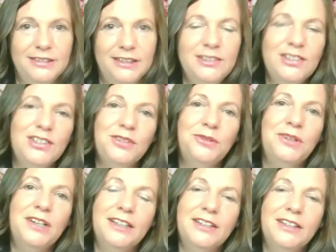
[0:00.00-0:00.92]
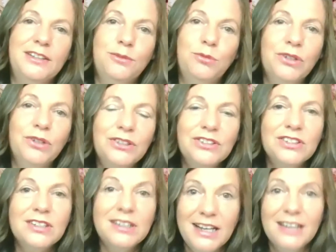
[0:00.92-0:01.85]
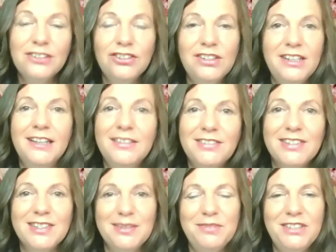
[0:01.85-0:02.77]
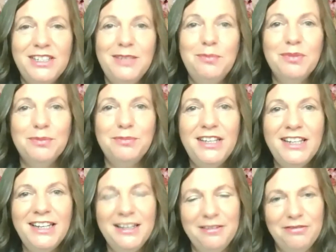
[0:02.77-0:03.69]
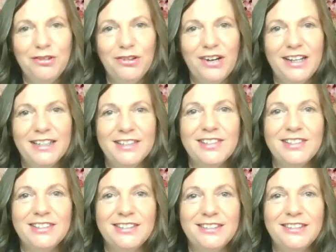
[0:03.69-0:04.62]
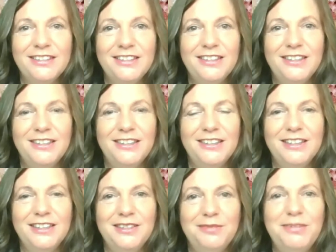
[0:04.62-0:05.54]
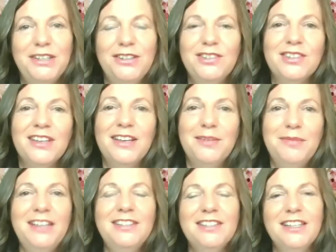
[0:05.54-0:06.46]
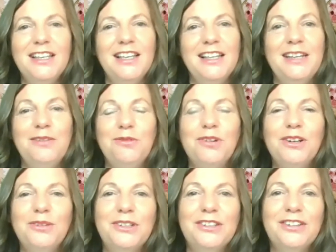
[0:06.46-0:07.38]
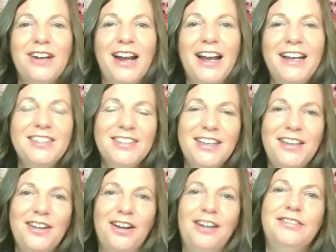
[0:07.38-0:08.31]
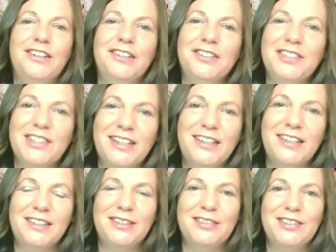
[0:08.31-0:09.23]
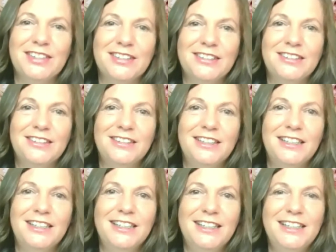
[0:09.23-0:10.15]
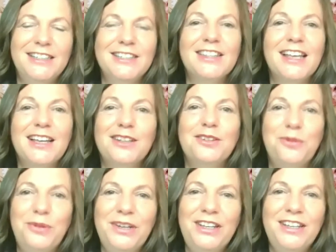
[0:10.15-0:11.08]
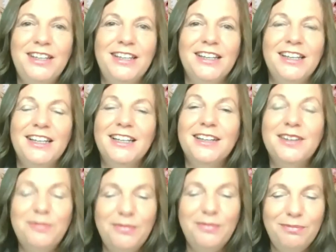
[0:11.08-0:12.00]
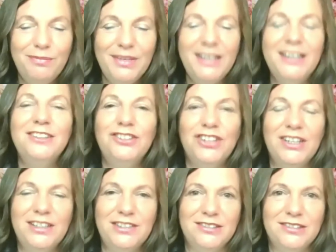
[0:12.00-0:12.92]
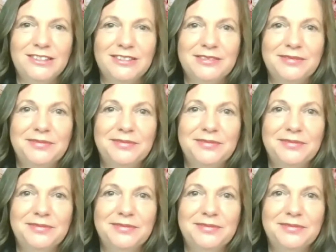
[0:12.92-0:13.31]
And so the words can actually have some deep meaning for us, because basically what we're asking of ourselves is that we, being gentle,